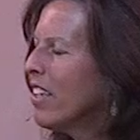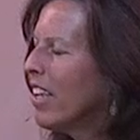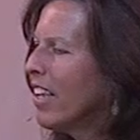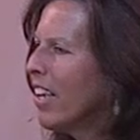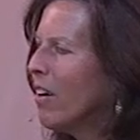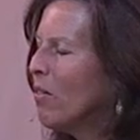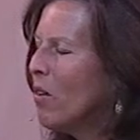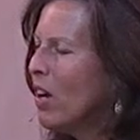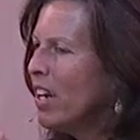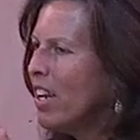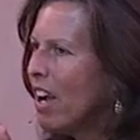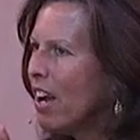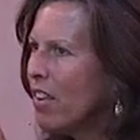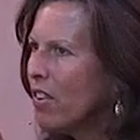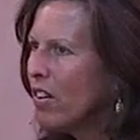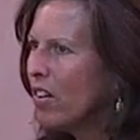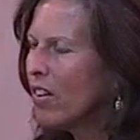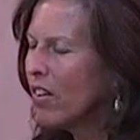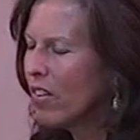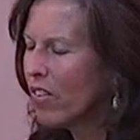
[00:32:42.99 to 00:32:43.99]
thing, one
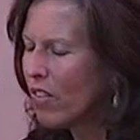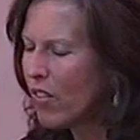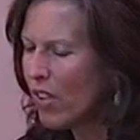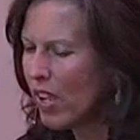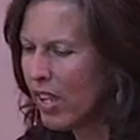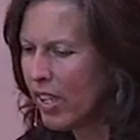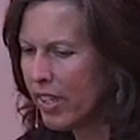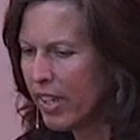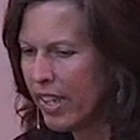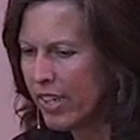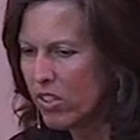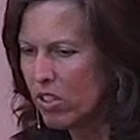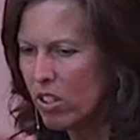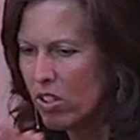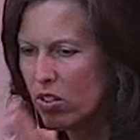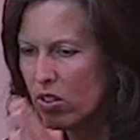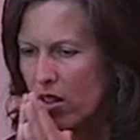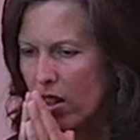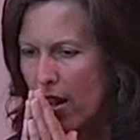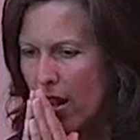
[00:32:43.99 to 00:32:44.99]
other thing that
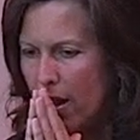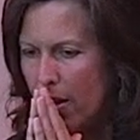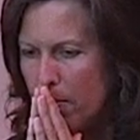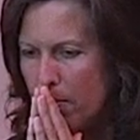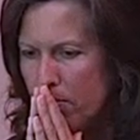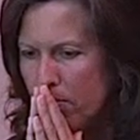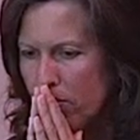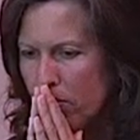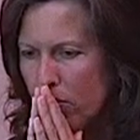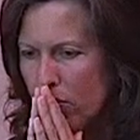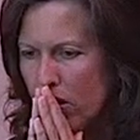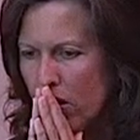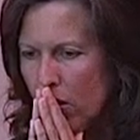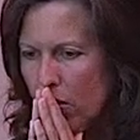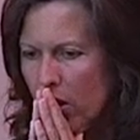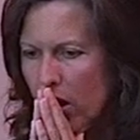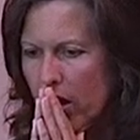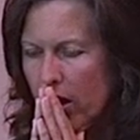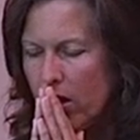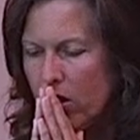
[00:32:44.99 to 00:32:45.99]
just um,
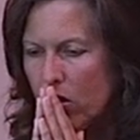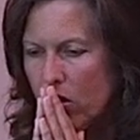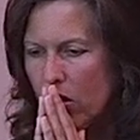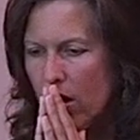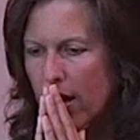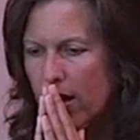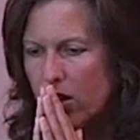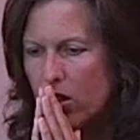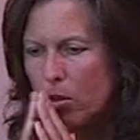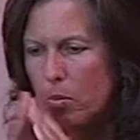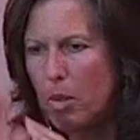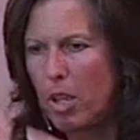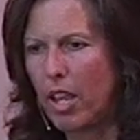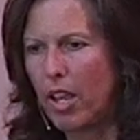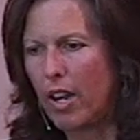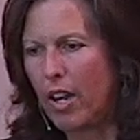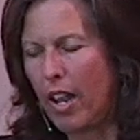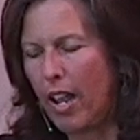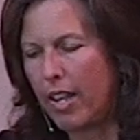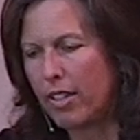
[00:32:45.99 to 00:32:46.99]
really struck me,
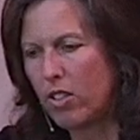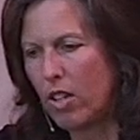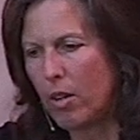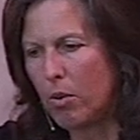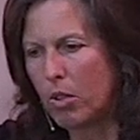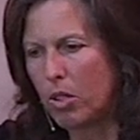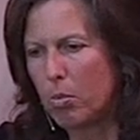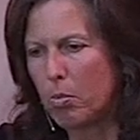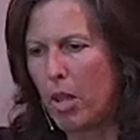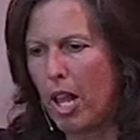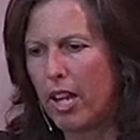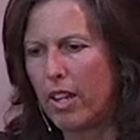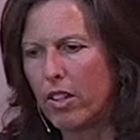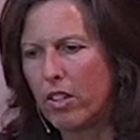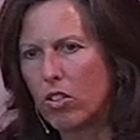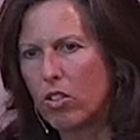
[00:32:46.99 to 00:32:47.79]
and as I was planning